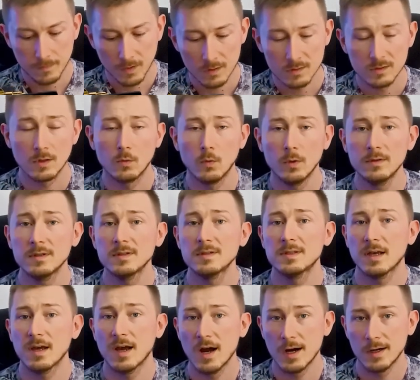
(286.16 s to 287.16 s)
So what is
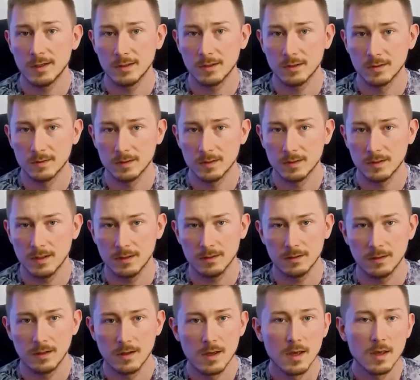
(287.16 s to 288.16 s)
a hard
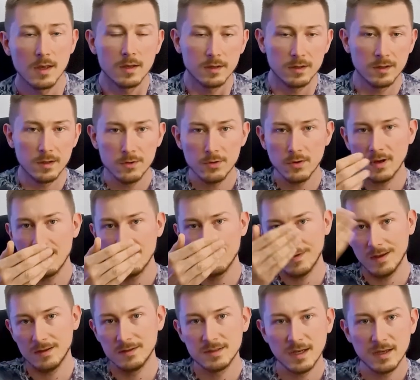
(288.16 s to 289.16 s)
consonant? Here you have
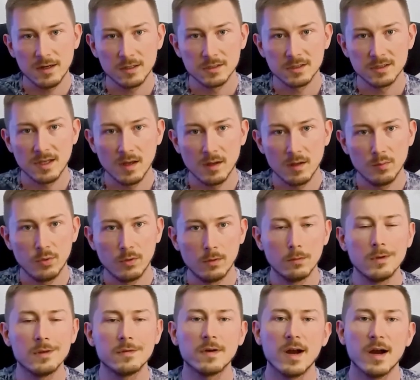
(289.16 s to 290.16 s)
entire table
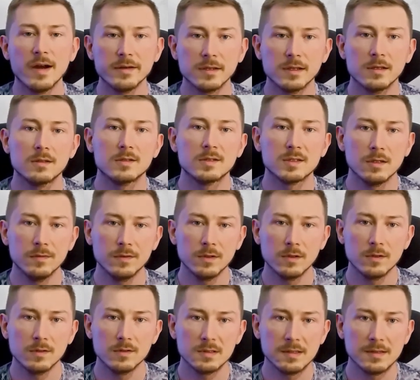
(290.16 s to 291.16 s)
with hard and soft
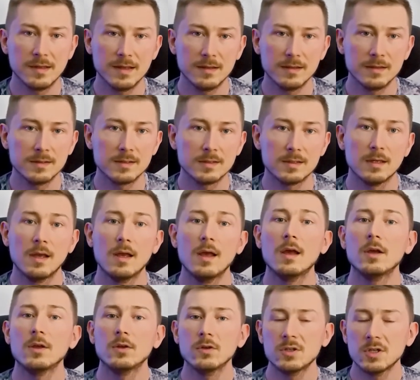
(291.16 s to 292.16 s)
consonants.
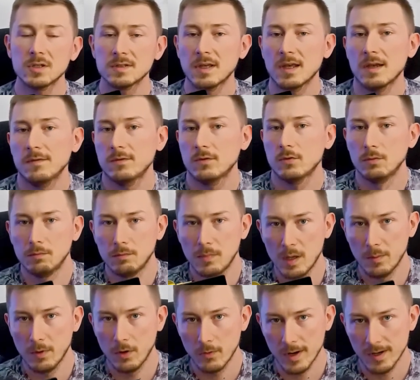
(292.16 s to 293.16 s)
You just have to
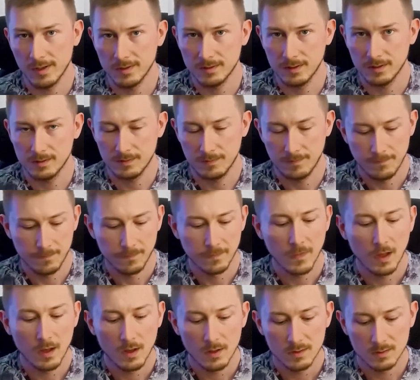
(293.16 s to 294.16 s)
memorize it.
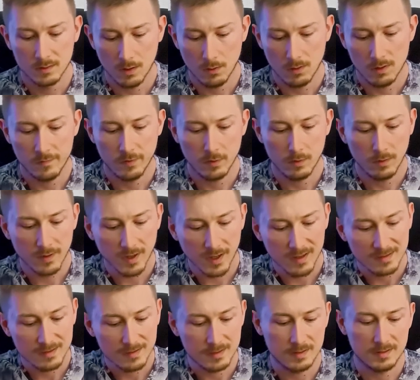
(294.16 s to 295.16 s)
So if you look
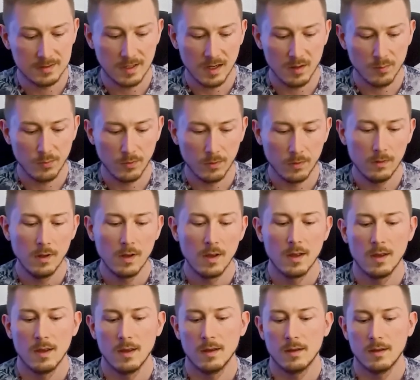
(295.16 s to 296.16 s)
at this table,
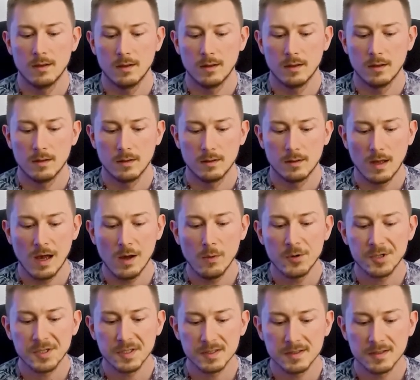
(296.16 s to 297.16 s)

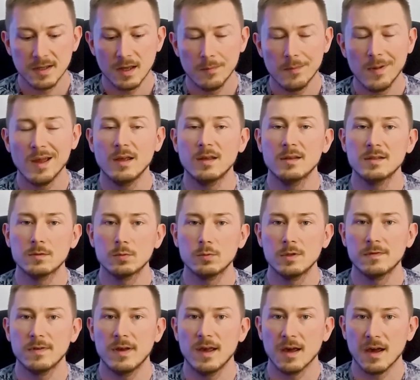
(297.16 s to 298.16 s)
our stem ends
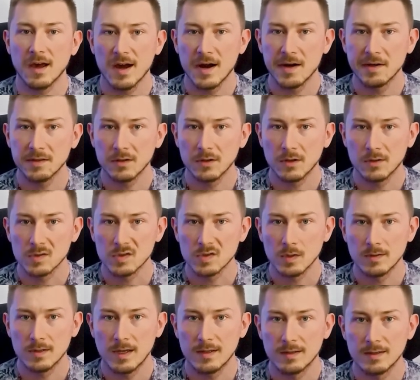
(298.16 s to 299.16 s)
with a hard
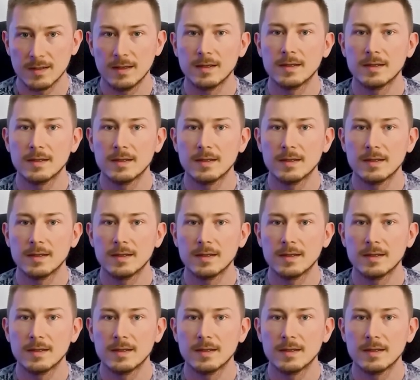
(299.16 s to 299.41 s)
consonant